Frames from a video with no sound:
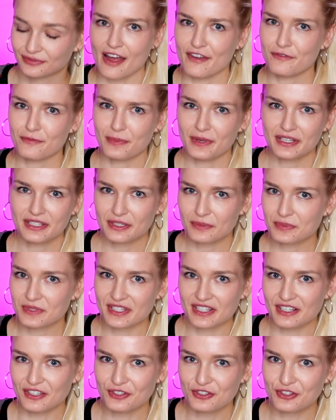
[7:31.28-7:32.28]
I've picked up
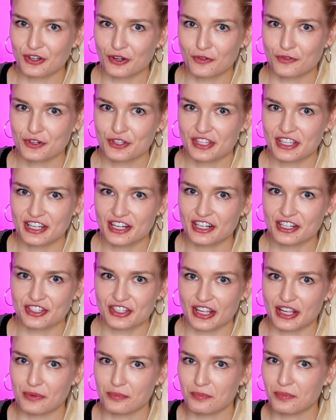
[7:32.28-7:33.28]
skills over the
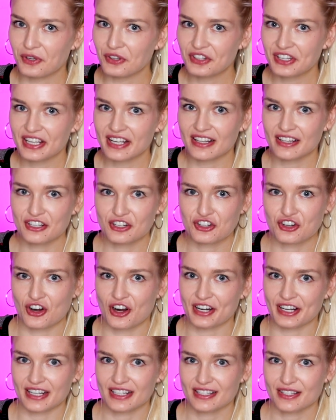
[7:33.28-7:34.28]
years in building
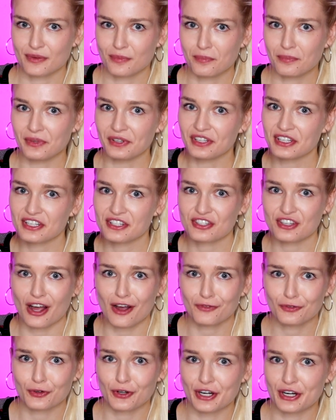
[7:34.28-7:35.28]
electronics, building
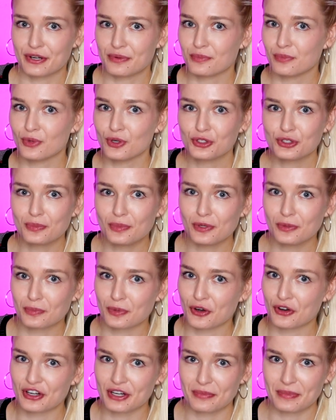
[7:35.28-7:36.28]
software in multiple
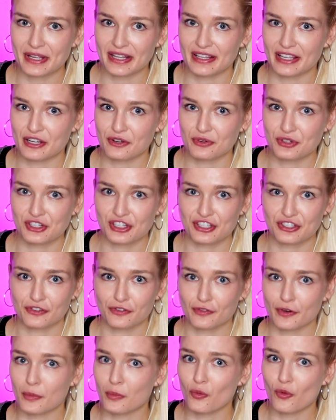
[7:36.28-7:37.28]
programming languages,
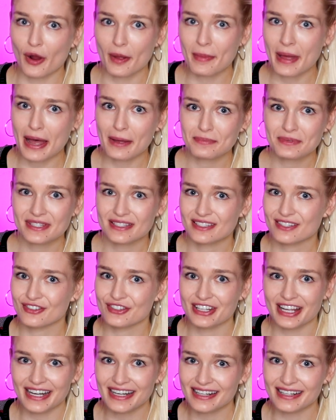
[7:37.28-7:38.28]
from web apps
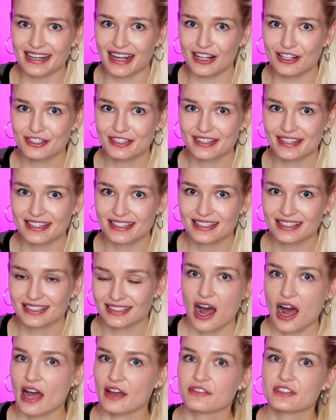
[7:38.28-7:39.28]
to data analysis.
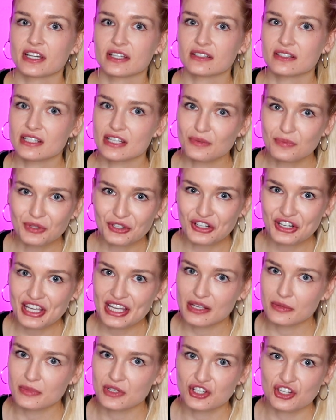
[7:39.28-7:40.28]
I've done deep
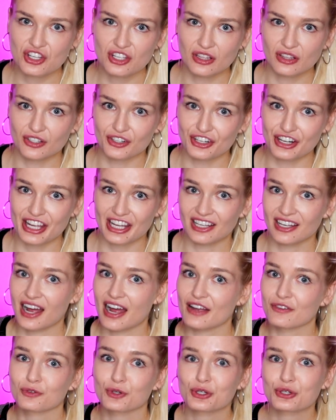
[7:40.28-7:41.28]
learning and machine learning,
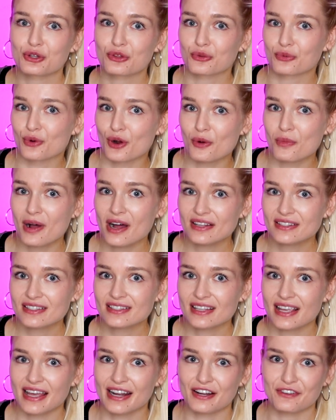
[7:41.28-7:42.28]
I've worked with
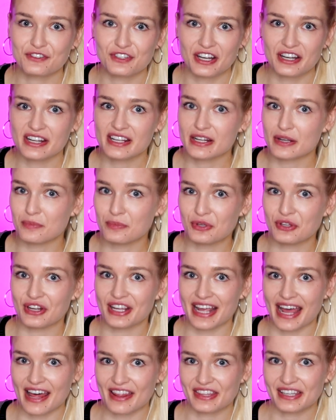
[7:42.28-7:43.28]
robots, and I've studied
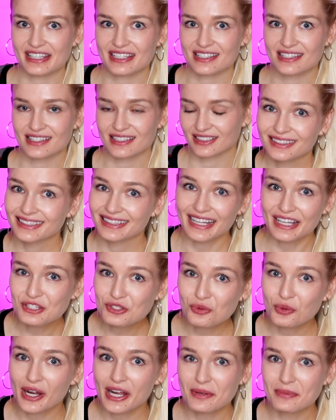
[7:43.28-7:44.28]
computing ethics.
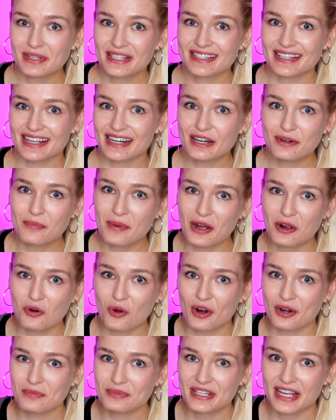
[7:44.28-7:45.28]
That's why I'm excited about
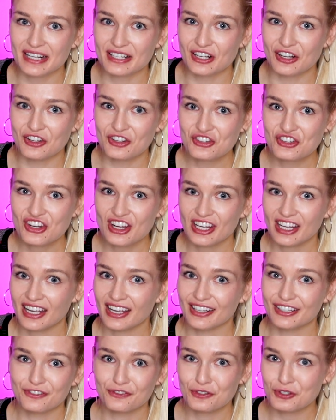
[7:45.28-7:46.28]
quantum technology,
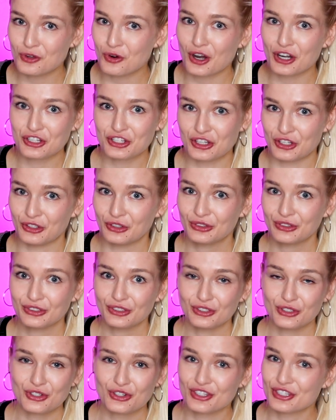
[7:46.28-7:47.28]
and if you are
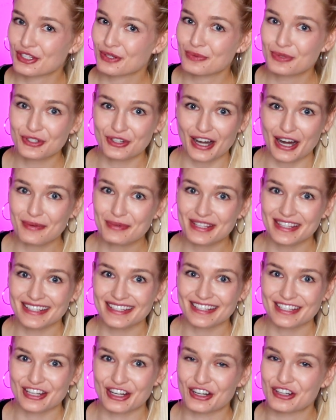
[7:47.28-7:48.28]
too, you should subscribe to
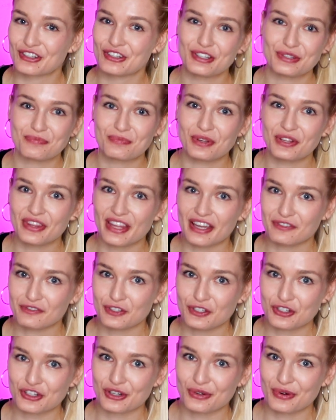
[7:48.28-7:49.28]
this channel and build that
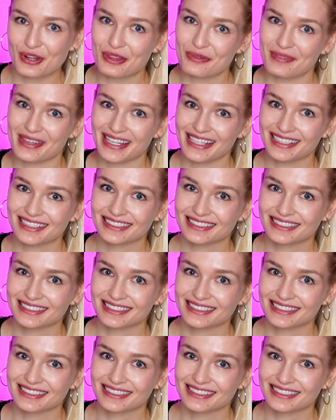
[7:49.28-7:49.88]
future with me.